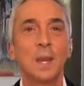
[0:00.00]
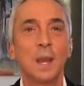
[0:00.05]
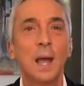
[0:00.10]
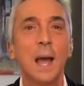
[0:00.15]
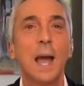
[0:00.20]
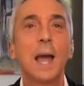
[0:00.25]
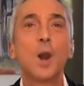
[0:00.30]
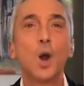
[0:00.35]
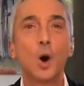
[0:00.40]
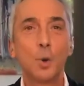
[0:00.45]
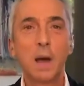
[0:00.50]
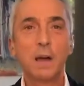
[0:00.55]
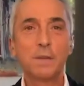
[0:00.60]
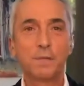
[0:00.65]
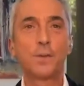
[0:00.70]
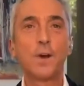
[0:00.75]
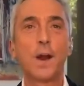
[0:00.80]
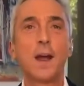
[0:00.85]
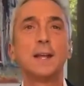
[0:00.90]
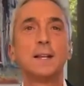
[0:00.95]
Well, I got to
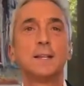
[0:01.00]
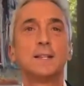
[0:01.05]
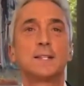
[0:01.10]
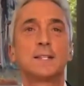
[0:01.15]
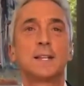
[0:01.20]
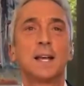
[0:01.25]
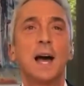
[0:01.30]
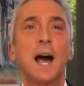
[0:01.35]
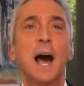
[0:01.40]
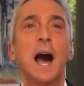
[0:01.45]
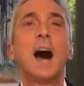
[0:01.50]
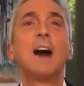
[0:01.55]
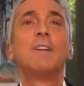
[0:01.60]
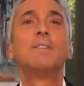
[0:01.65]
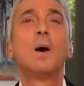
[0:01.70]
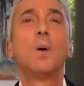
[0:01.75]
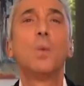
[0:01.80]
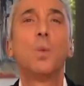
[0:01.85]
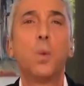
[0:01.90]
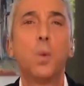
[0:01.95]
say, I mean, I
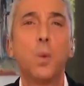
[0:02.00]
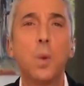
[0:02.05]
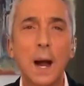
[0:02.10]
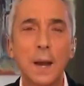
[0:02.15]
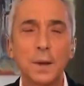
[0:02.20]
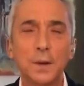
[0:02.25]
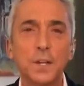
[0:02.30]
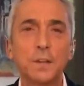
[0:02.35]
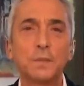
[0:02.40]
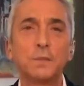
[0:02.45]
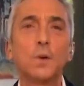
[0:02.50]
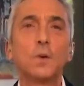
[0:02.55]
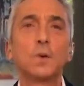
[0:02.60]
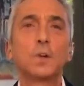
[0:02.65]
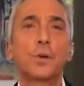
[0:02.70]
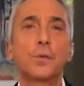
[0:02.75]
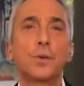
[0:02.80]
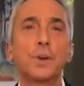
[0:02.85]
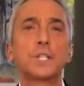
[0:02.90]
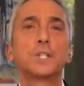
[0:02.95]
think that, you know, the
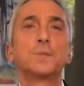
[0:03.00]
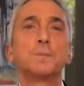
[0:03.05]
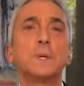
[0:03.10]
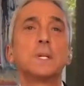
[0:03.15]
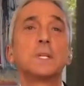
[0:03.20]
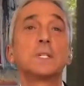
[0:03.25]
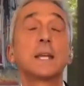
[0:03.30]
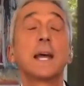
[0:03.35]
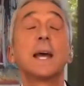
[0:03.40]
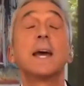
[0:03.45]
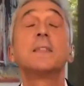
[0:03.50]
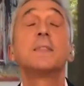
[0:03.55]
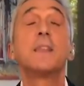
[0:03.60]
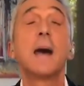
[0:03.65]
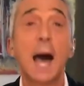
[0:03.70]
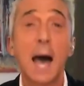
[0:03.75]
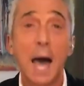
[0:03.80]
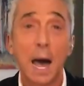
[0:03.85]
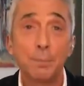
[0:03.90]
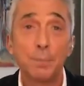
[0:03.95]
Prime Minister has to
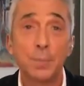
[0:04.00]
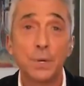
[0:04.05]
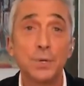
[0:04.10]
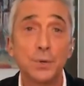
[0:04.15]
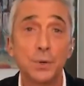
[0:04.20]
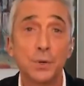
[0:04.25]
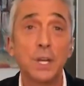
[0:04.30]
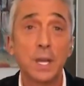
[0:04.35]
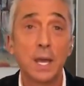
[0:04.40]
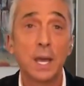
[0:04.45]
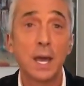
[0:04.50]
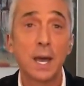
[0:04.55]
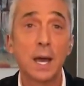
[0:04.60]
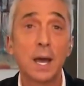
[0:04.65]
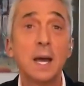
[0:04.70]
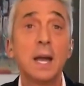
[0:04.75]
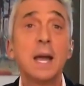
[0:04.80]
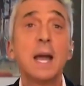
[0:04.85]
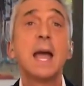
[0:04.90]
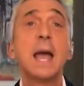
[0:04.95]
work on so much,
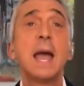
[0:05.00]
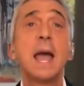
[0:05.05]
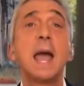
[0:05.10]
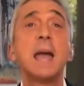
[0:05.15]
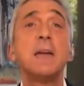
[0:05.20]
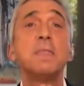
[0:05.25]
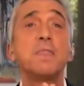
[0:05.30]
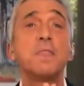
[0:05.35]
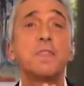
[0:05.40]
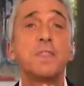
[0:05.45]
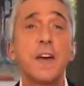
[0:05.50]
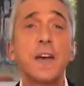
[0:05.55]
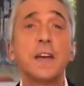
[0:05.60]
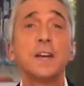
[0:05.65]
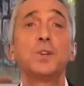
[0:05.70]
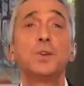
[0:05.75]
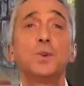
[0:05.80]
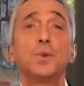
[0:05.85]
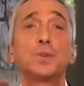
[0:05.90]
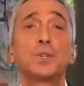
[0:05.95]
but it, of course,
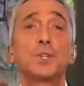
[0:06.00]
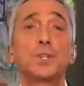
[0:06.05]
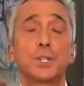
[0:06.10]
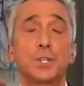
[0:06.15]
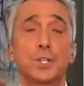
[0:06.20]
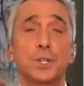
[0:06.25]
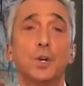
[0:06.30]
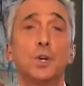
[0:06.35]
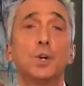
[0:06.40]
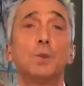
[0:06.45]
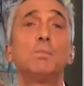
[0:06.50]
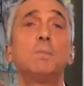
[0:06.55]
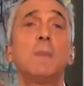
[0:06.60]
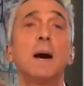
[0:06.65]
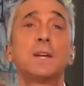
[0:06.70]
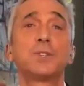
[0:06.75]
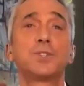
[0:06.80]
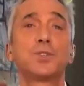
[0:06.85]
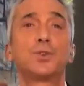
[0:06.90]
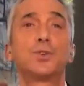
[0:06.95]
it's all in the
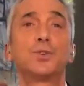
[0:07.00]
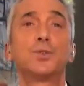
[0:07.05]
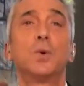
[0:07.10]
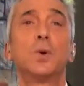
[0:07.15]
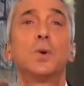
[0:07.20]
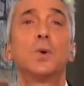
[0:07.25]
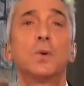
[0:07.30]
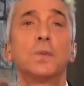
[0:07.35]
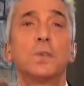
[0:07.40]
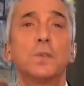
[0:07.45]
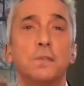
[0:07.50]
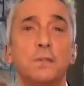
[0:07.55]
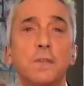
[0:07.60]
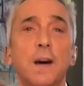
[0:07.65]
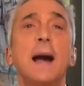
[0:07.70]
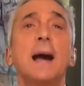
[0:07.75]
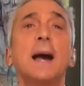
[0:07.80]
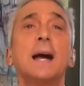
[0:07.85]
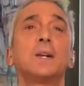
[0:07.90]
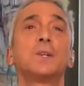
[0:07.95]
presentation. He would get
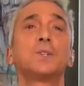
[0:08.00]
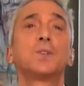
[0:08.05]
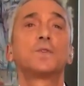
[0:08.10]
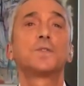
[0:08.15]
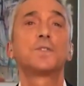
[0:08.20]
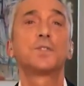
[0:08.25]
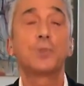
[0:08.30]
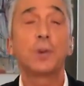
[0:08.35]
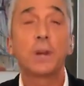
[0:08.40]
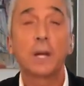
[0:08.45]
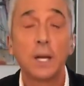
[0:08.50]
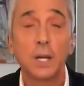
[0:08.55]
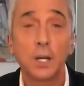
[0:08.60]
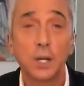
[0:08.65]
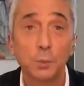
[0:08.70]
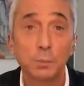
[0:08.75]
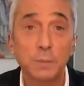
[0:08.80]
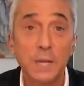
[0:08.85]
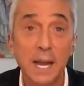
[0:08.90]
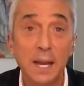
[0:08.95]
nailed.
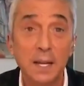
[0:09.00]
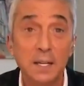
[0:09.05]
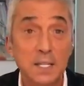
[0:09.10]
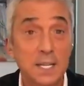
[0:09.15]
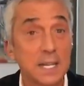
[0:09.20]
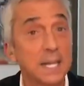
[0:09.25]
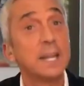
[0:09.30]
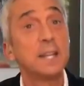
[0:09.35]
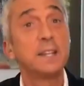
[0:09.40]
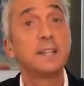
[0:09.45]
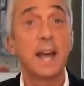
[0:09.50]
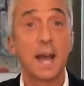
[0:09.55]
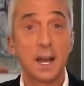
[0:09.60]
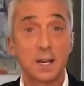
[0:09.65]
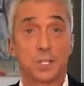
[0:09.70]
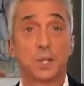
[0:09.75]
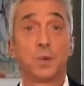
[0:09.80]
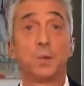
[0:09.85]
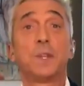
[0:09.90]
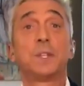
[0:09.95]
No point.
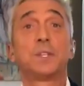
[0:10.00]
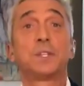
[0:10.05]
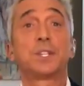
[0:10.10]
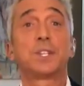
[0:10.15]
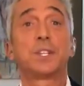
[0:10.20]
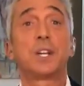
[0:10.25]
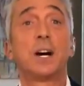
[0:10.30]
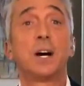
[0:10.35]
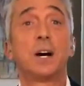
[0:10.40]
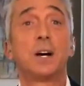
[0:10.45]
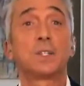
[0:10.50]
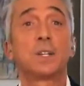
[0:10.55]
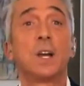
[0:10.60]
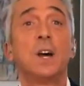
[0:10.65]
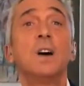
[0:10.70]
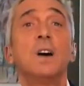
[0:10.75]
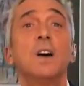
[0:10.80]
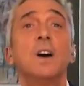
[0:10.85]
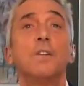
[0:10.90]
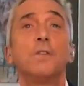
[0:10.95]
He's got the
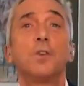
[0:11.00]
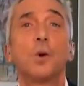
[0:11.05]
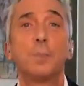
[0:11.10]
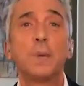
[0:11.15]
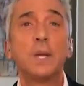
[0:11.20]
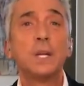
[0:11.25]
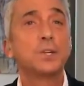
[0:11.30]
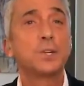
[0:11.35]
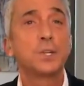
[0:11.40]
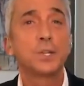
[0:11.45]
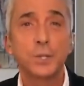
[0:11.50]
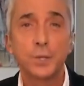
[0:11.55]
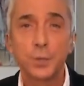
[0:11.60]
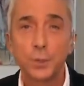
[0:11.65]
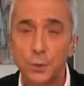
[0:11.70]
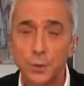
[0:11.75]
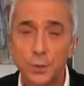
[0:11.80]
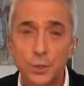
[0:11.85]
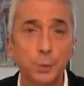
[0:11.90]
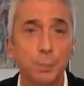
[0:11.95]
hair like a
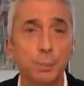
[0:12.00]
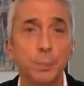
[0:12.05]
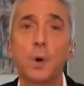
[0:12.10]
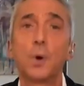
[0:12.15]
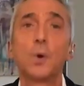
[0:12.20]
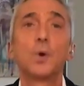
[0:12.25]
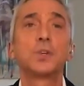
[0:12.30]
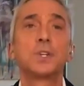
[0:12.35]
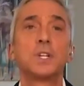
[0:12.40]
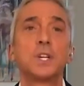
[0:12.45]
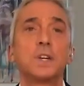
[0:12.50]
burst sofa,